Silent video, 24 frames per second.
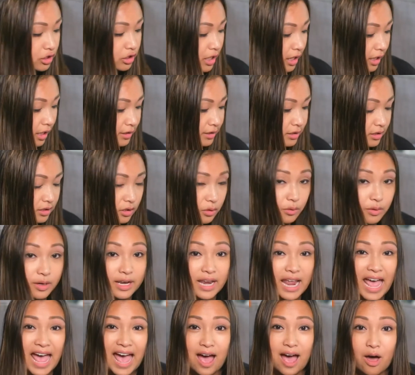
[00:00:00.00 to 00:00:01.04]
And so
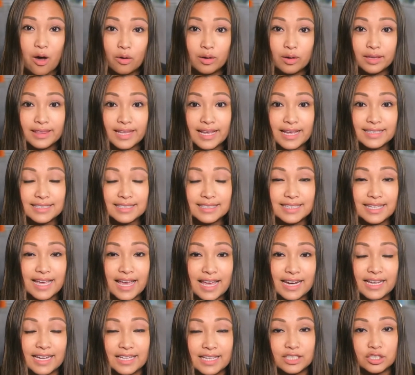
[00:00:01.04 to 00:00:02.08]
now let's
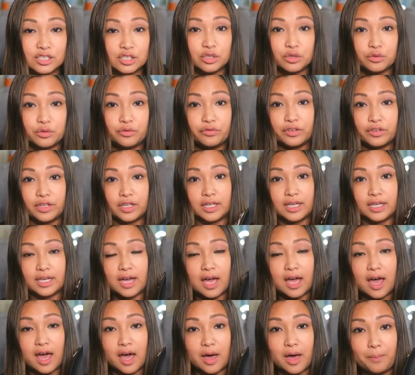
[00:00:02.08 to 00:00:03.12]
get into filling
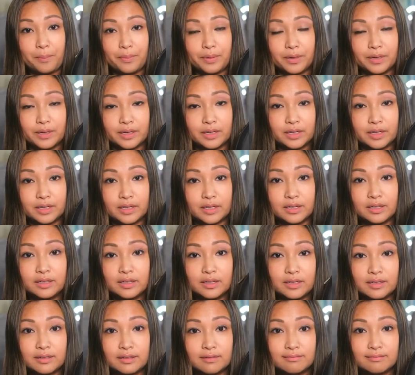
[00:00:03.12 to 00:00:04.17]
up
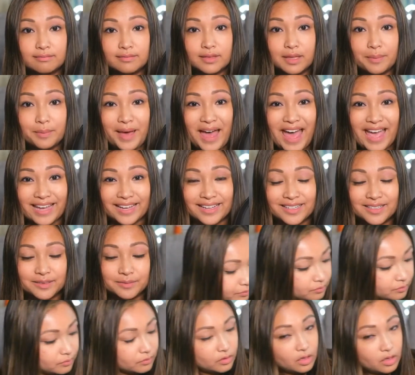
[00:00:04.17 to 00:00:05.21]
the bag.
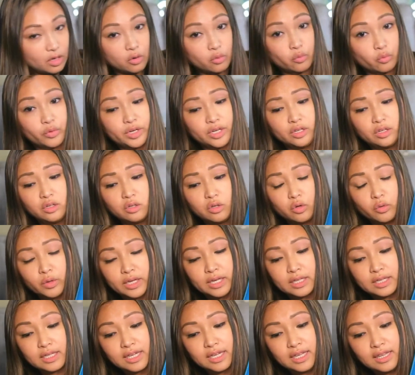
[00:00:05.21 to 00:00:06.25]
Real
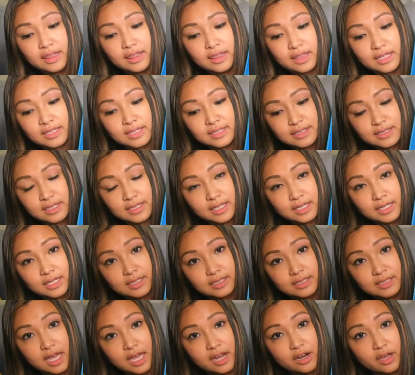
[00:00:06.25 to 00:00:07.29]
quickly, this is
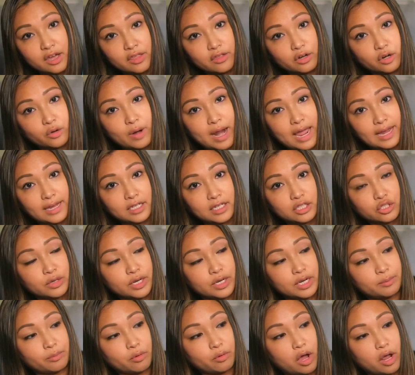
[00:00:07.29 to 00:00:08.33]
another Kraken
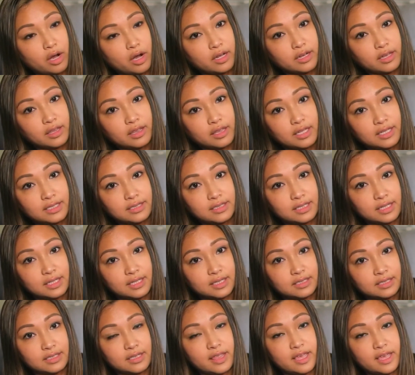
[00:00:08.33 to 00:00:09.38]
Trade product. This
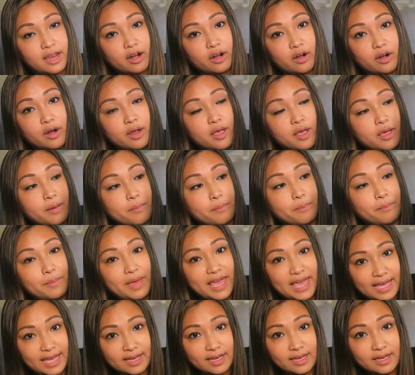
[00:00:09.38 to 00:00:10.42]
is their
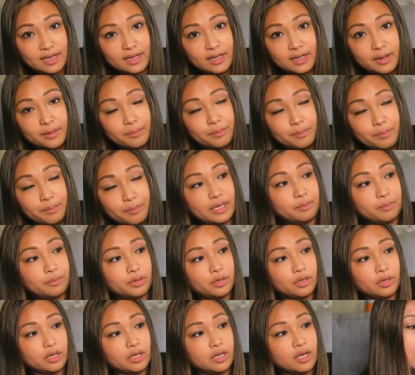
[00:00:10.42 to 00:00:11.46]
Meg pin
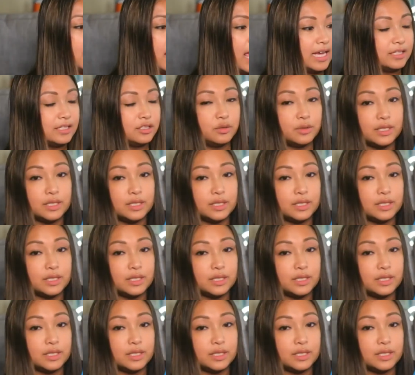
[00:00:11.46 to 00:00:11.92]
book. As you can